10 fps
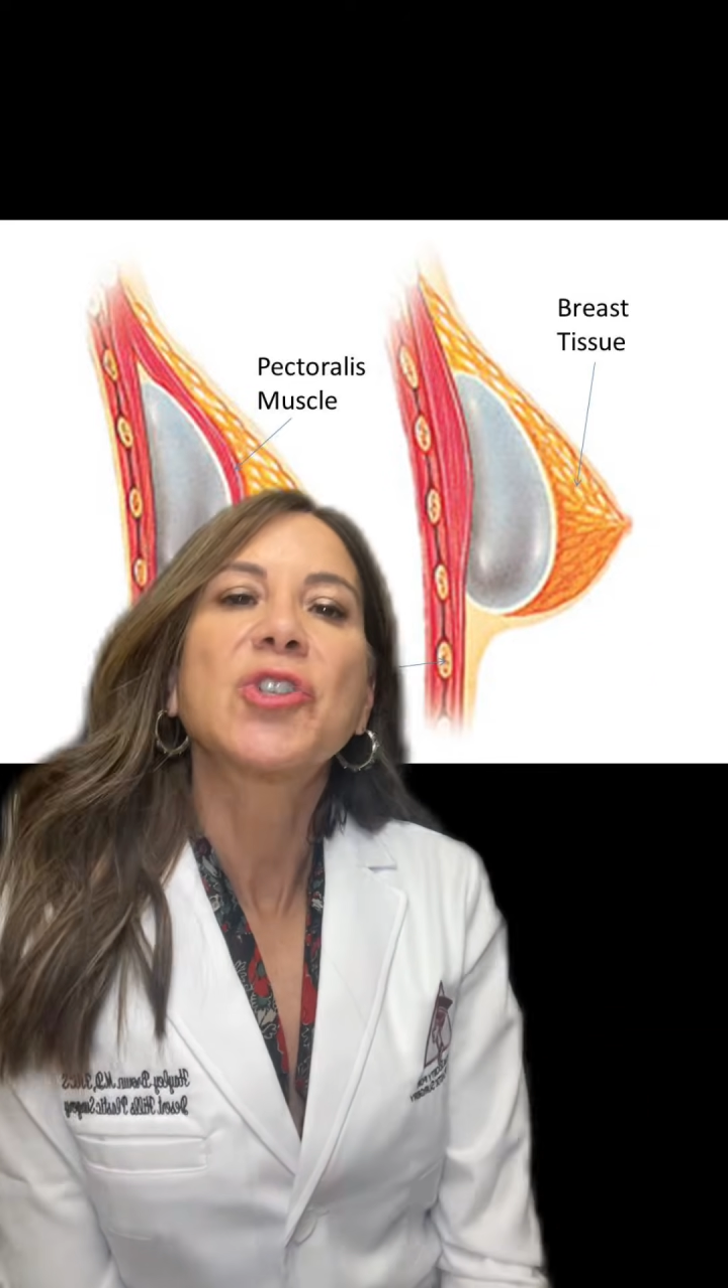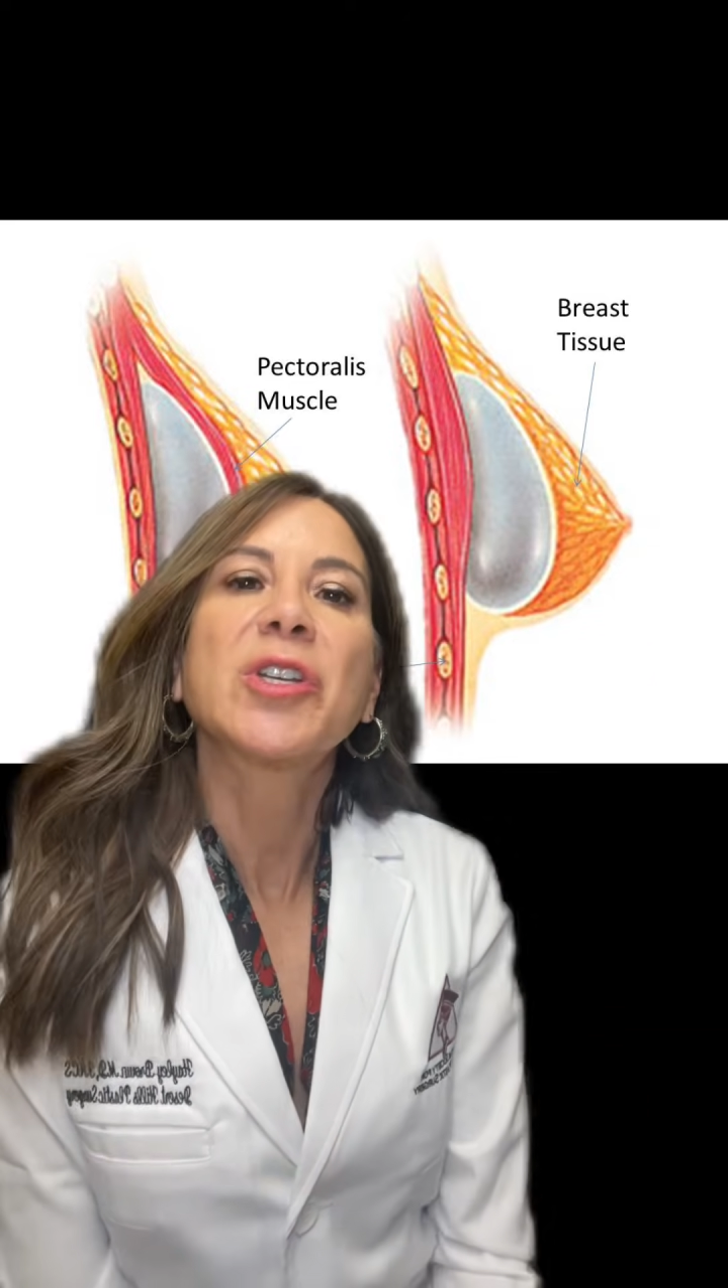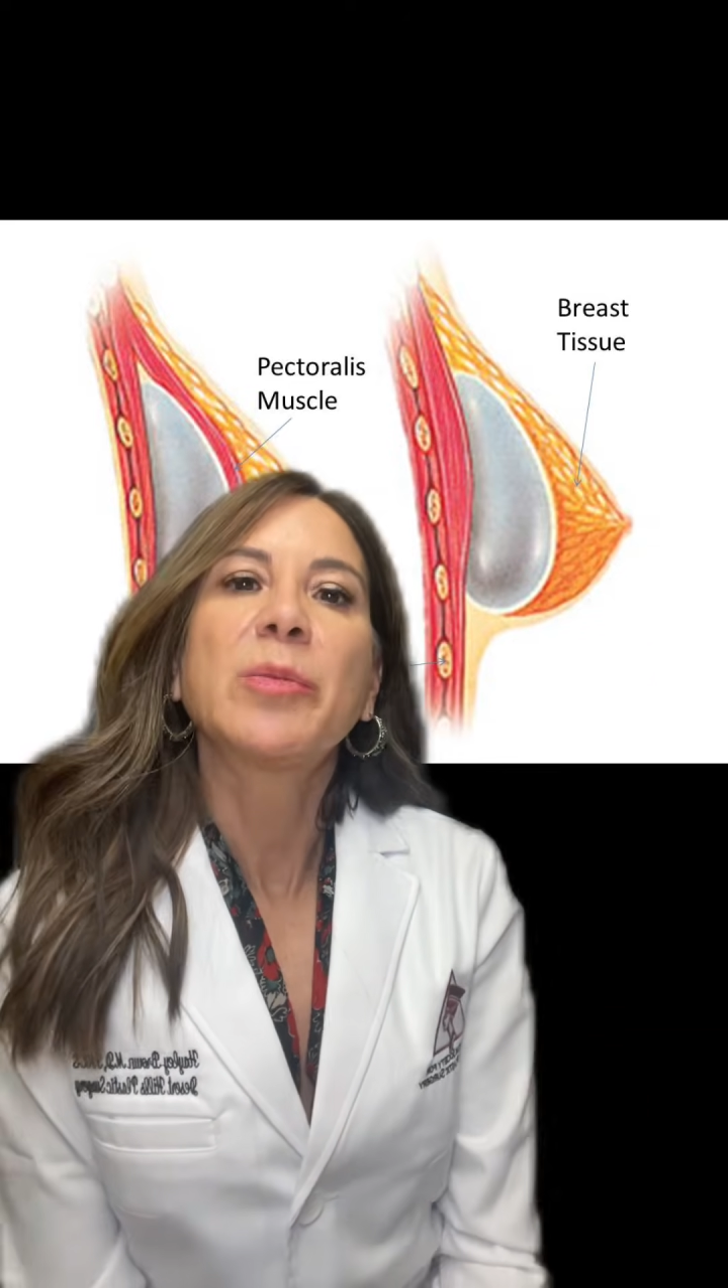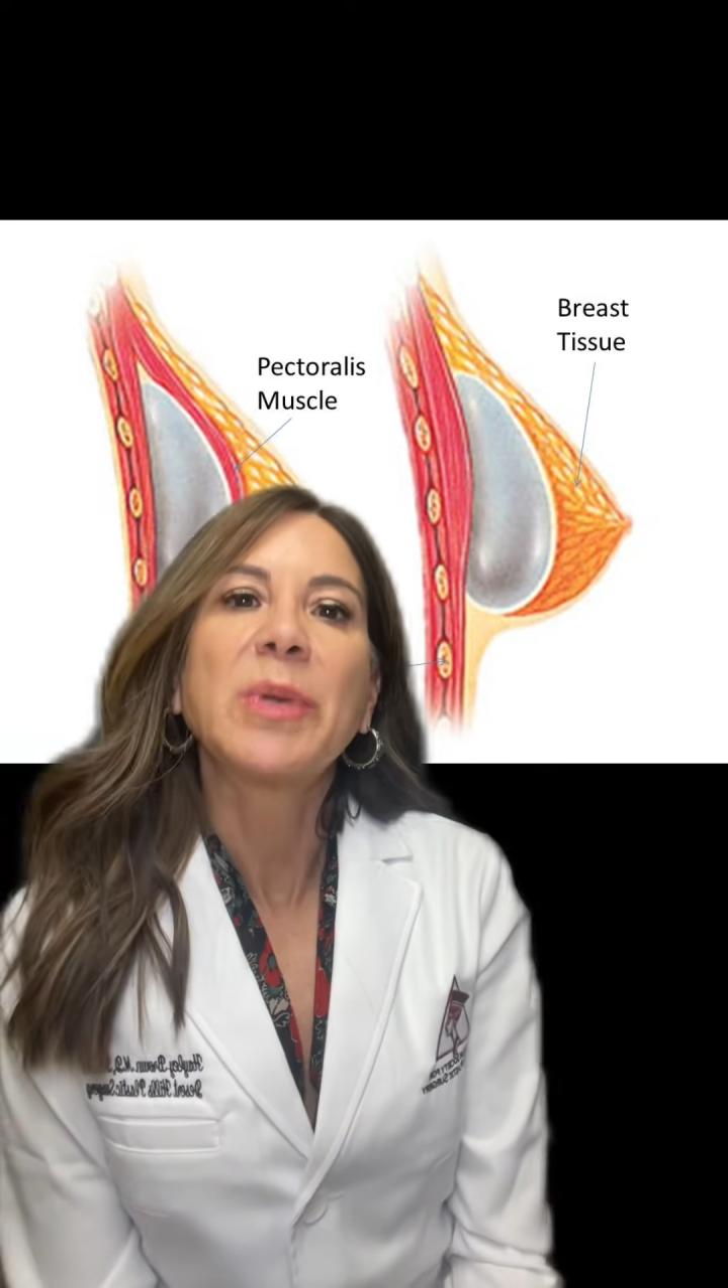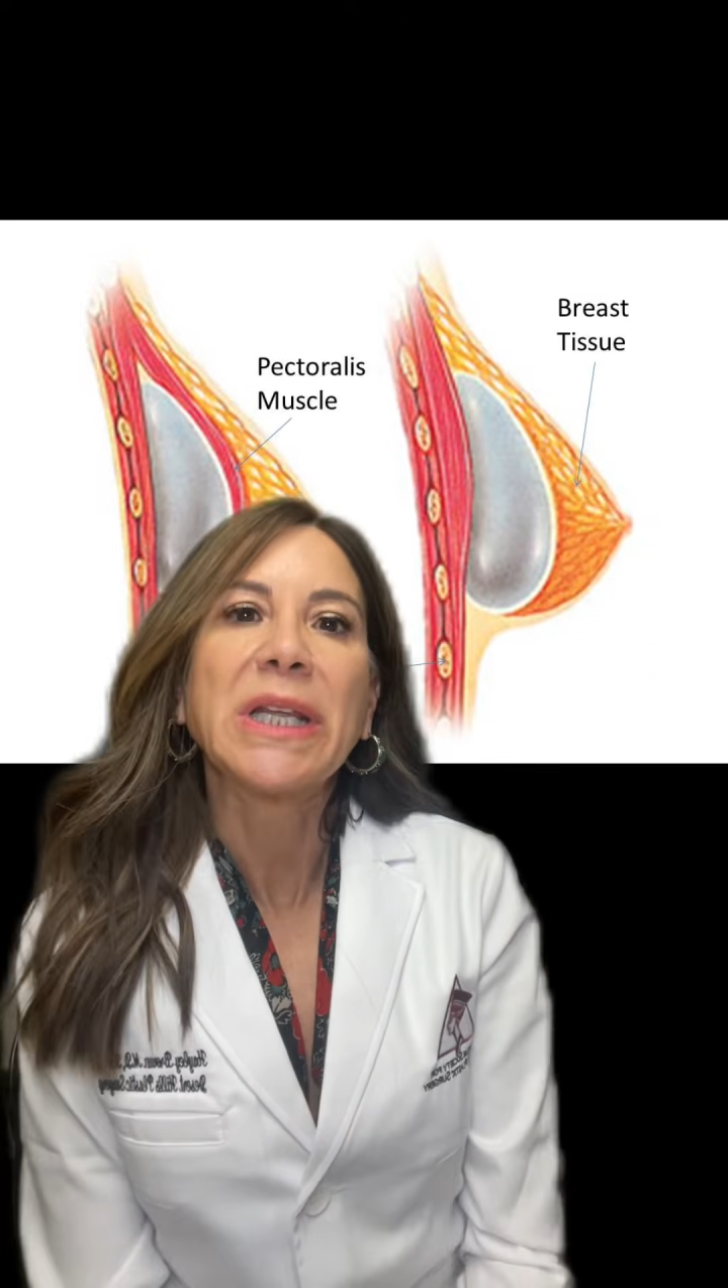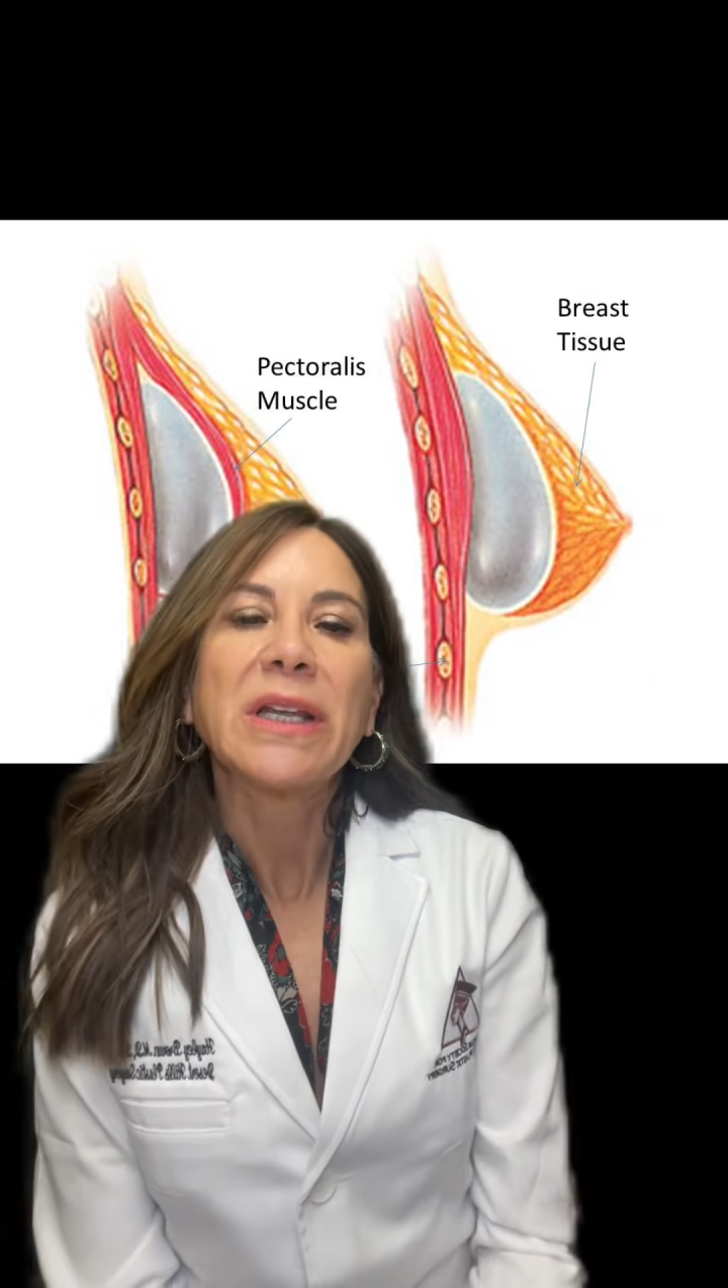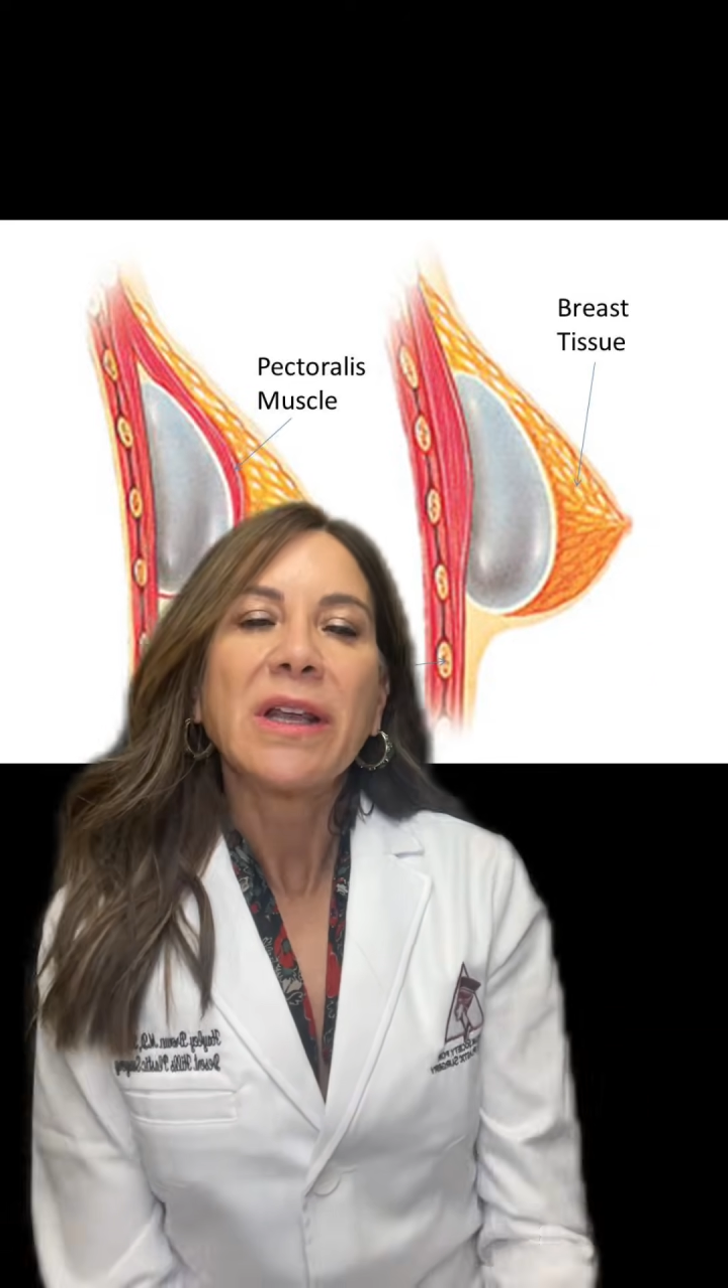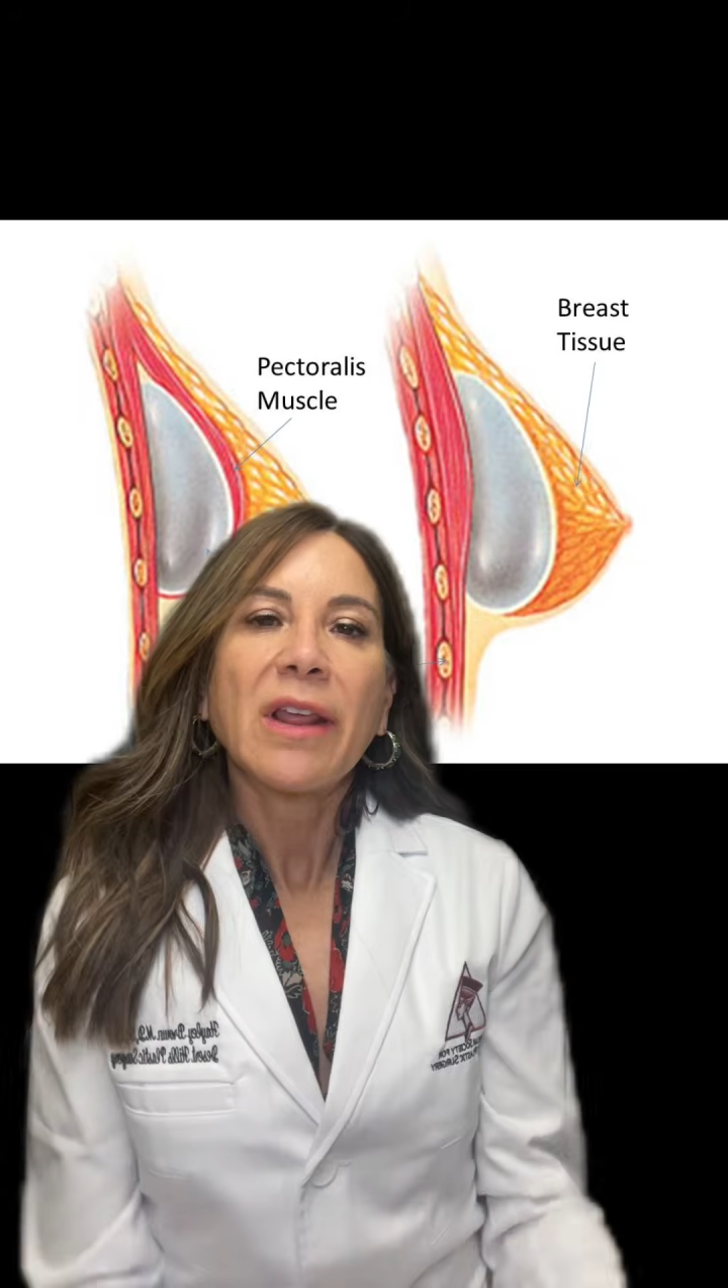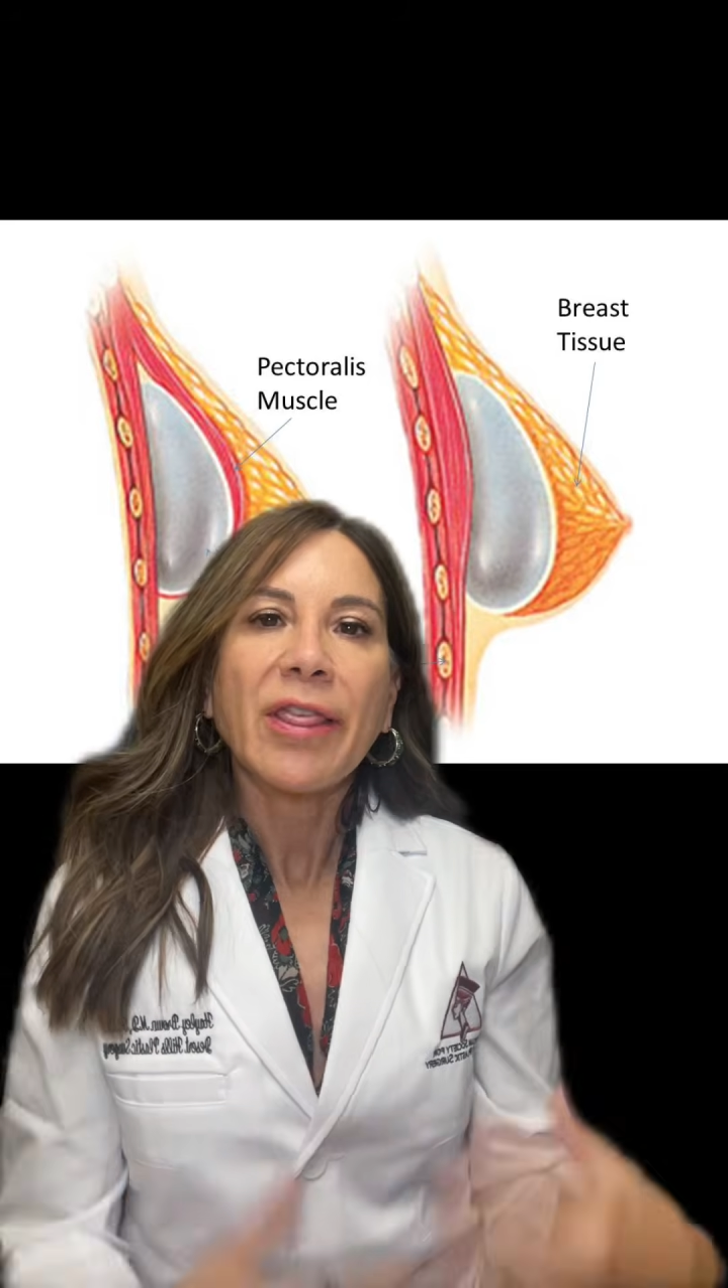should be